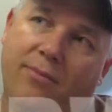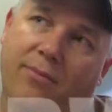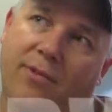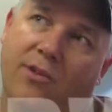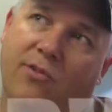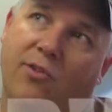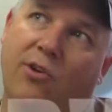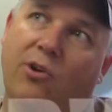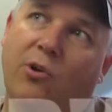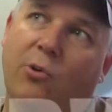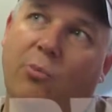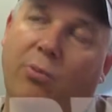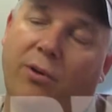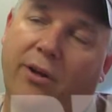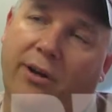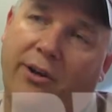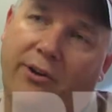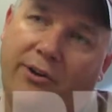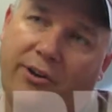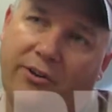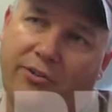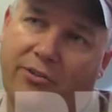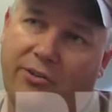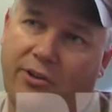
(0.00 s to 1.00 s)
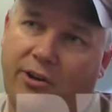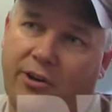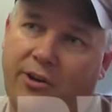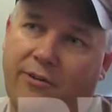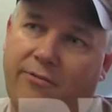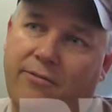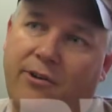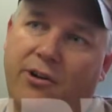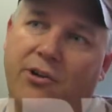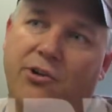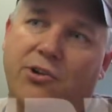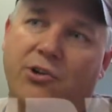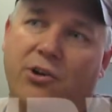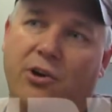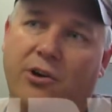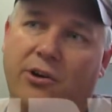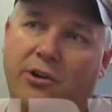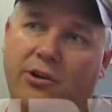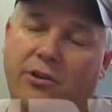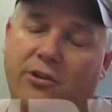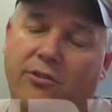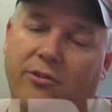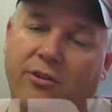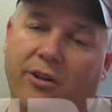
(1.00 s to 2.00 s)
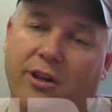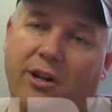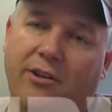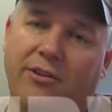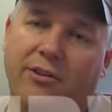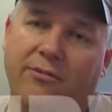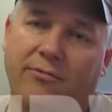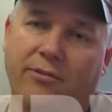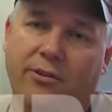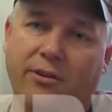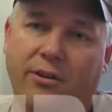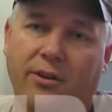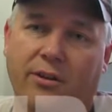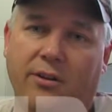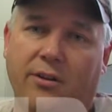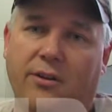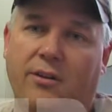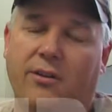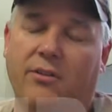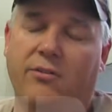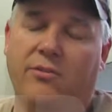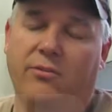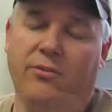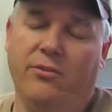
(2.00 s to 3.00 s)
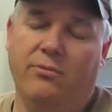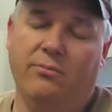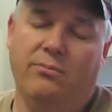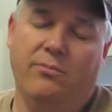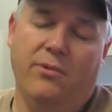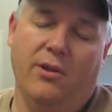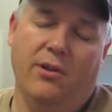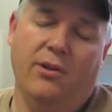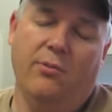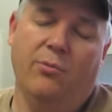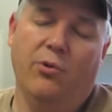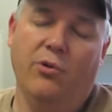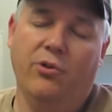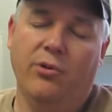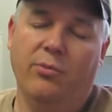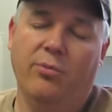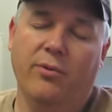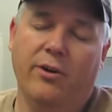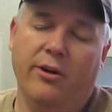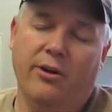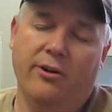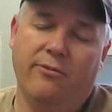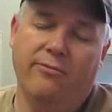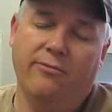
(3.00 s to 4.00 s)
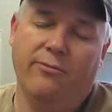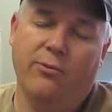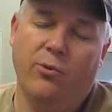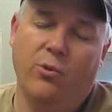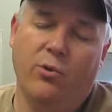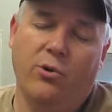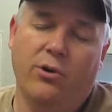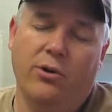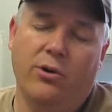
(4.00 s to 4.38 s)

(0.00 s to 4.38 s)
single playerness of Uncharted is a lot different than the multiplayer for